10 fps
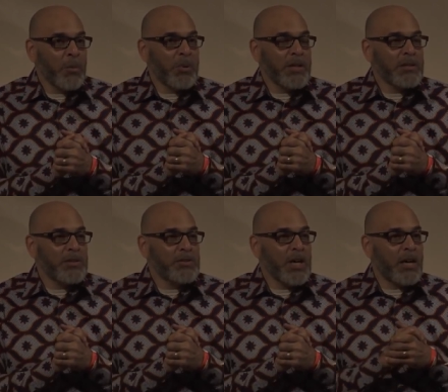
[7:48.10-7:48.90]
but
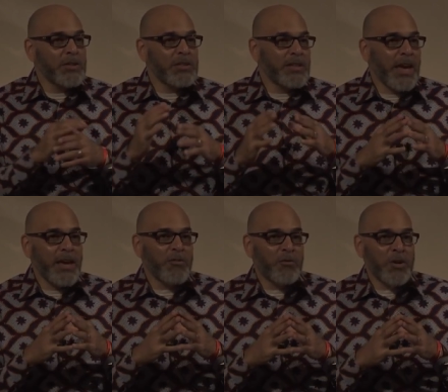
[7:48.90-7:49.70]
to
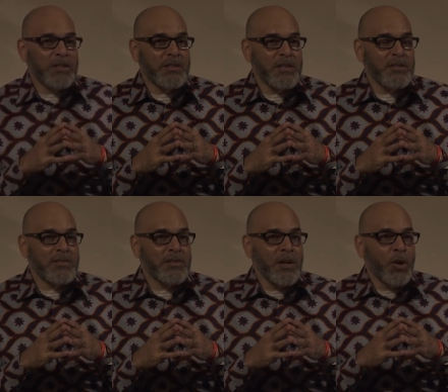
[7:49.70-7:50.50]
understand, for
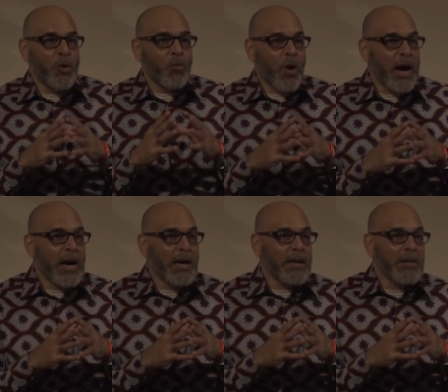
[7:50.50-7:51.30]
instance,
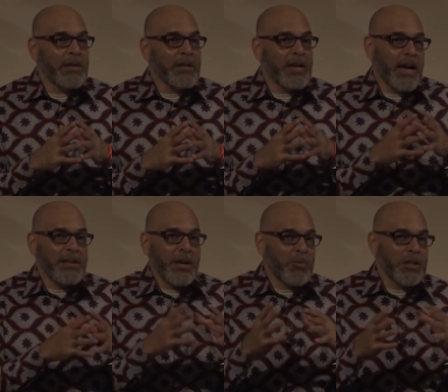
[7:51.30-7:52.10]
why
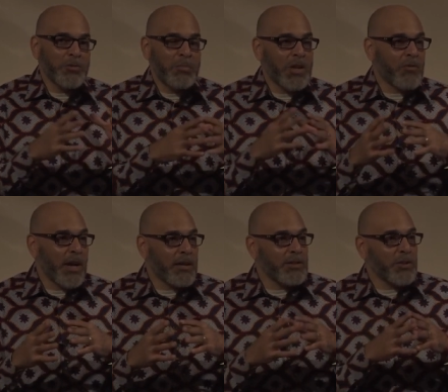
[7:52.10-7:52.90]
Kanye West would be
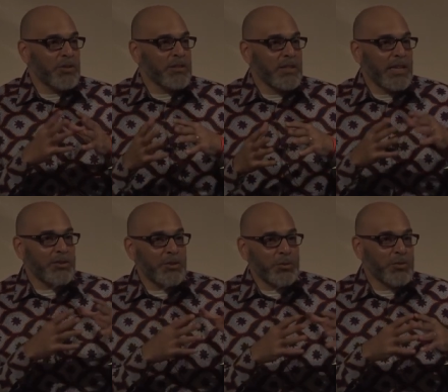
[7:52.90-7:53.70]
around to criticize
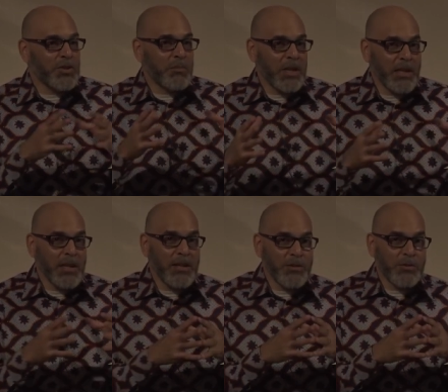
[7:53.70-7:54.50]
Jews in the
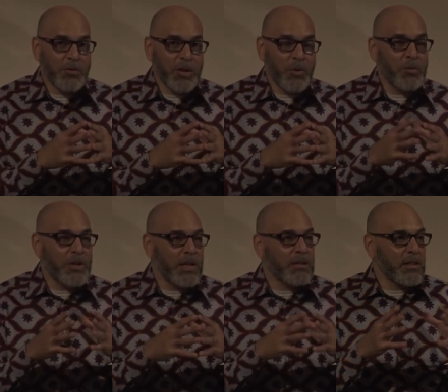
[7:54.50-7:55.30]
media industry, we
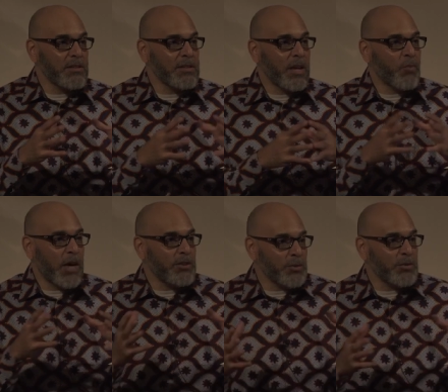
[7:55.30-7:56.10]
would need to understand
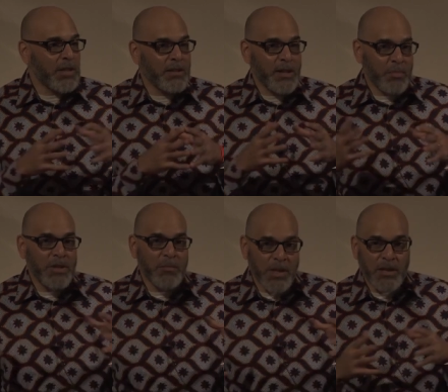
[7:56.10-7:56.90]
why Jews ended up
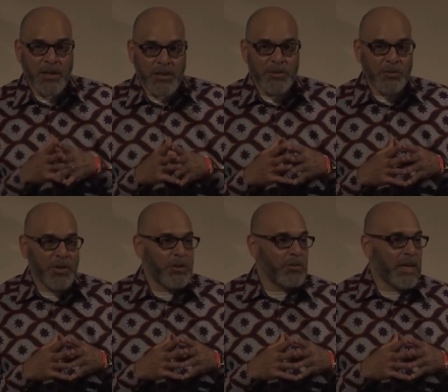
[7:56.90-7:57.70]
in the media
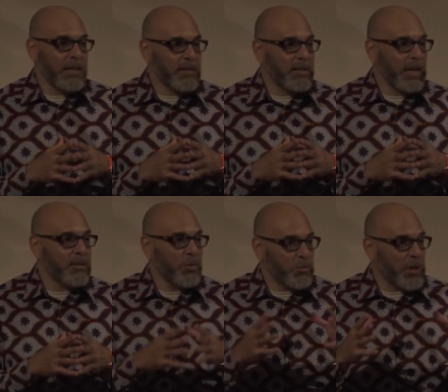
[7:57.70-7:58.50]
industry in the United
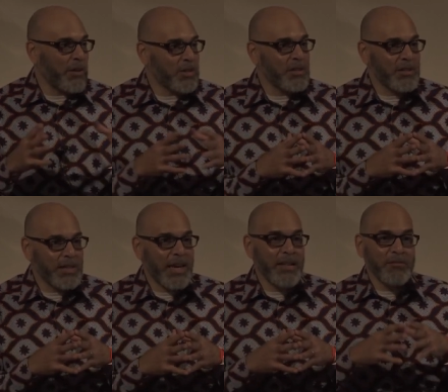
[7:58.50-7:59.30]
States, and we would have to
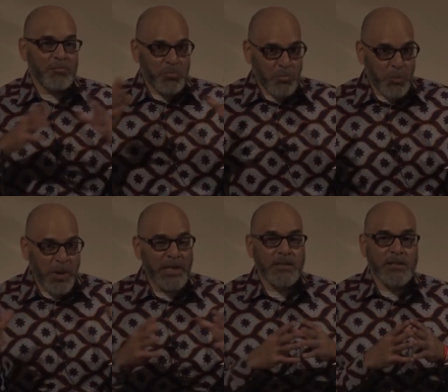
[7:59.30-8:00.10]
understand the
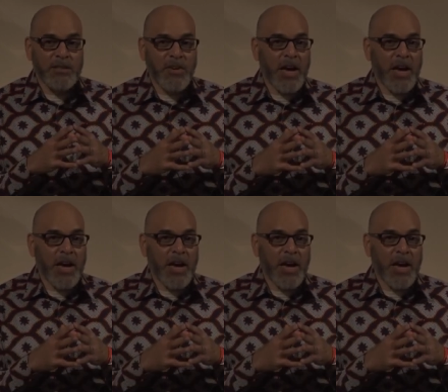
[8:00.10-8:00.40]
basics of